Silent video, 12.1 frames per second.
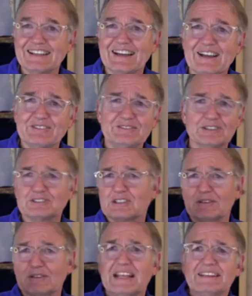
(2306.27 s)
It just
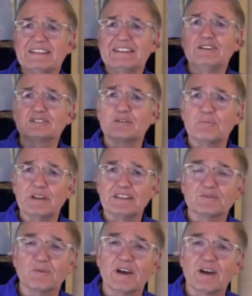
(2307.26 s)
didn't used to be
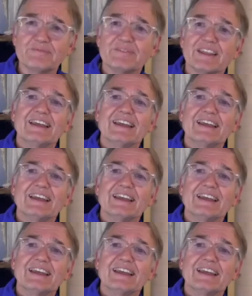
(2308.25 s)
this way.